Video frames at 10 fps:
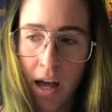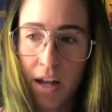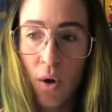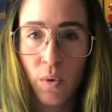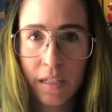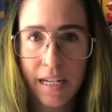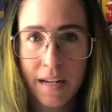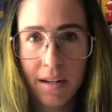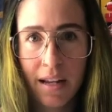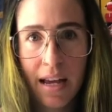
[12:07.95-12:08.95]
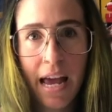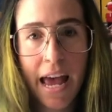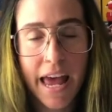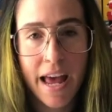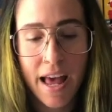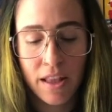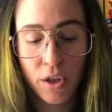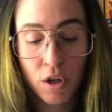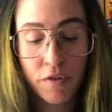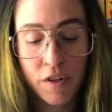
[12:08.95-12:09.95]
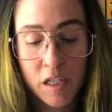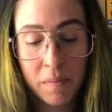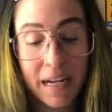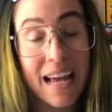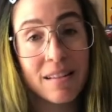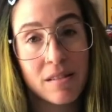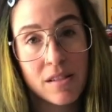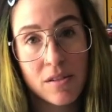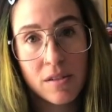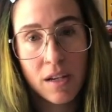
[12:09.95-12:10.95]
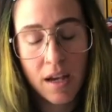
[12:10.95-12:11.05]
and hold it and look for split ends.